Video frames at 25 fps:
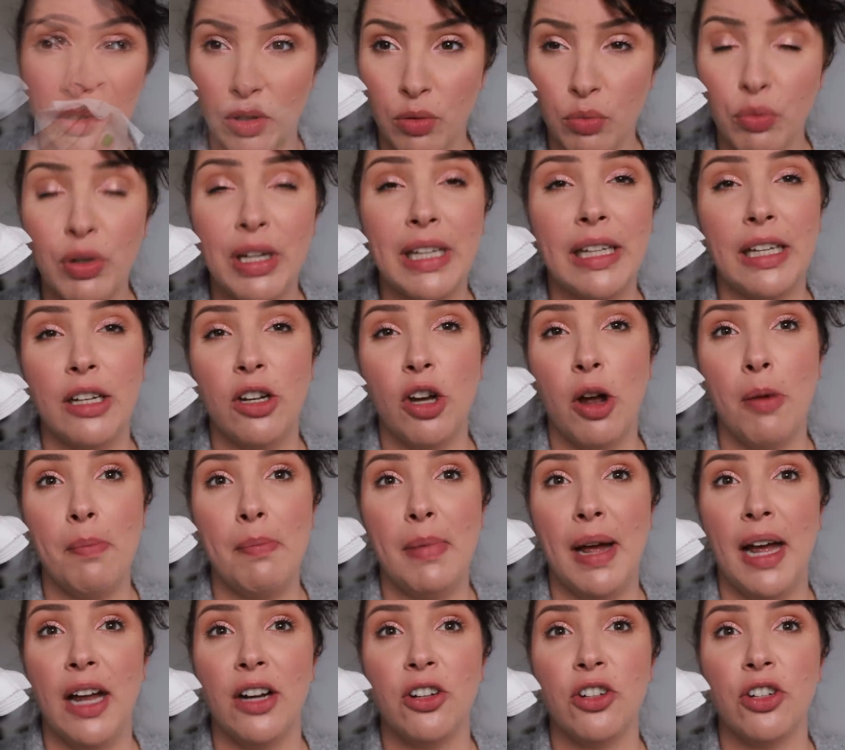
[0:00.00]
Really not
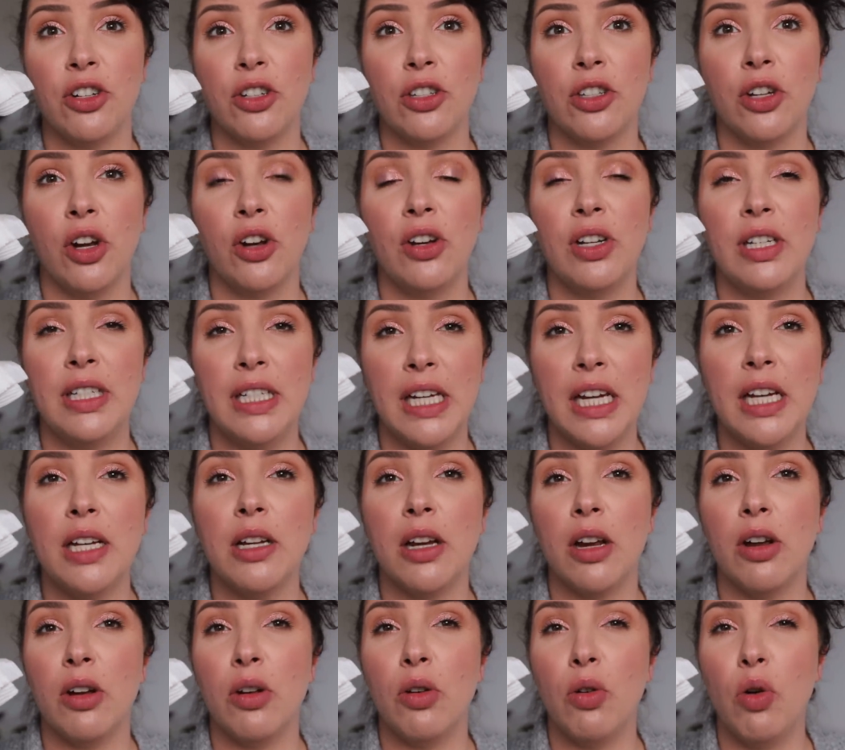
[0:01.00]
much. So it
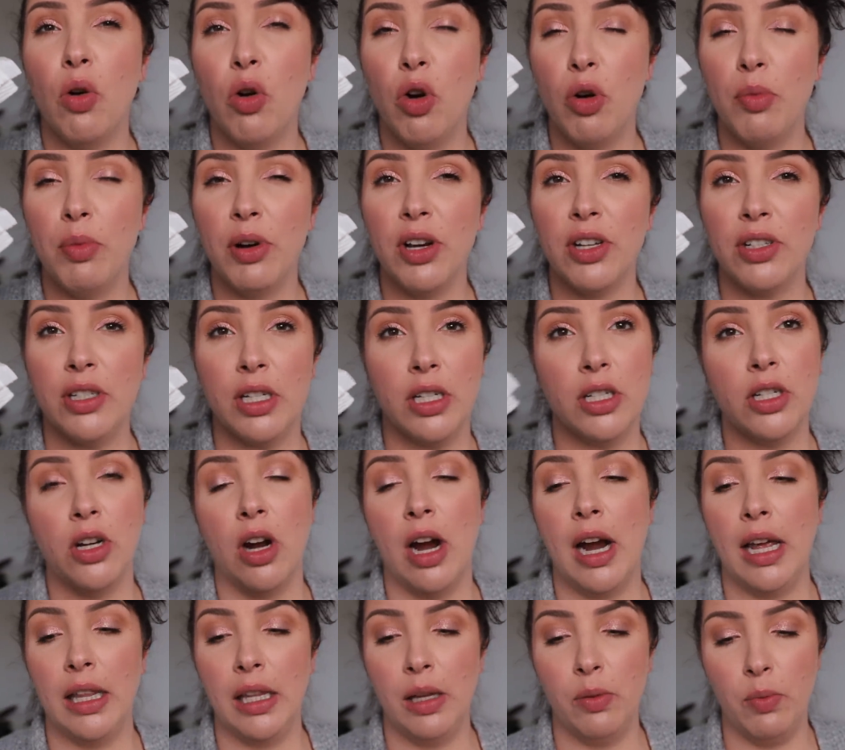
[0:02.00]
did almost
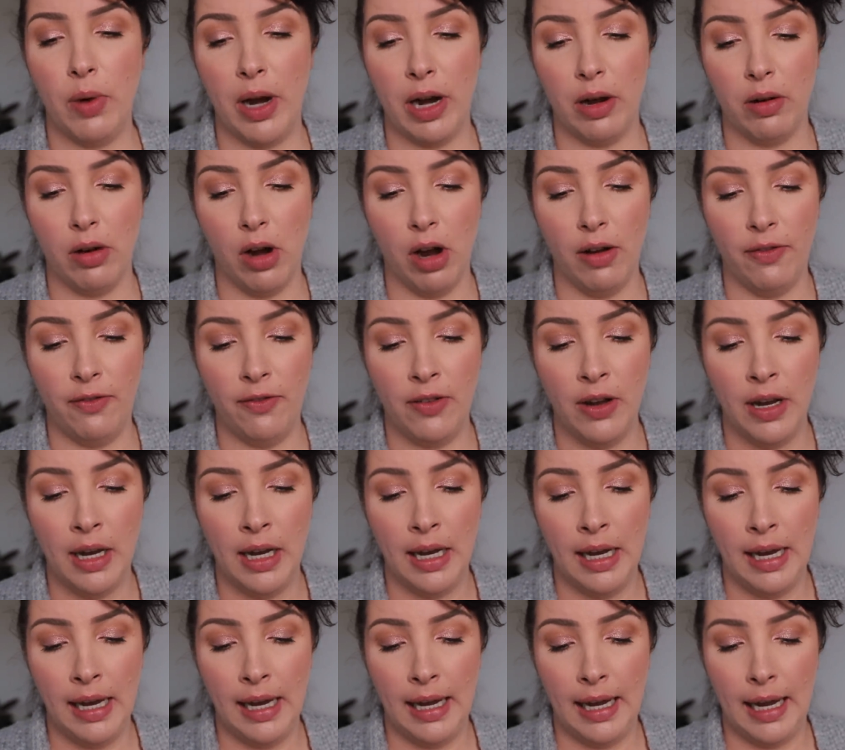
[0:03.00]
entirely wear off
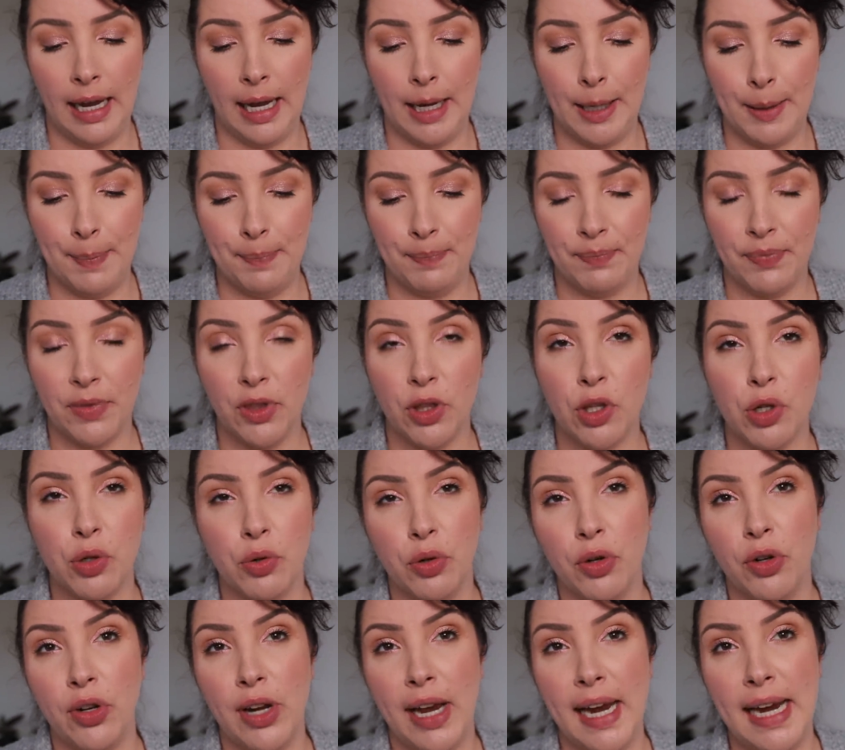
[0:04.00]

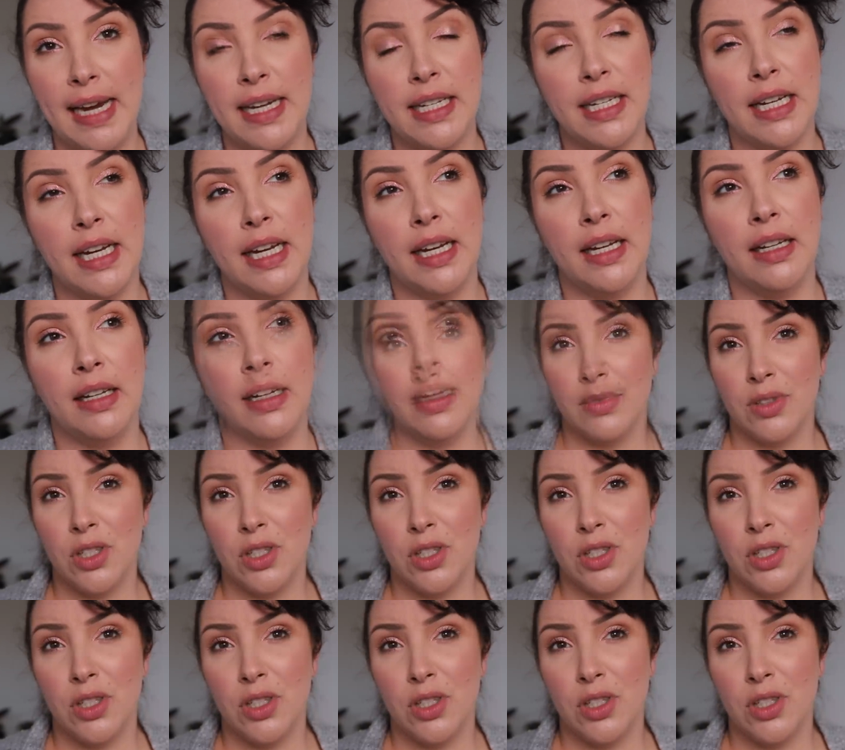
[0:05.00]
through eating.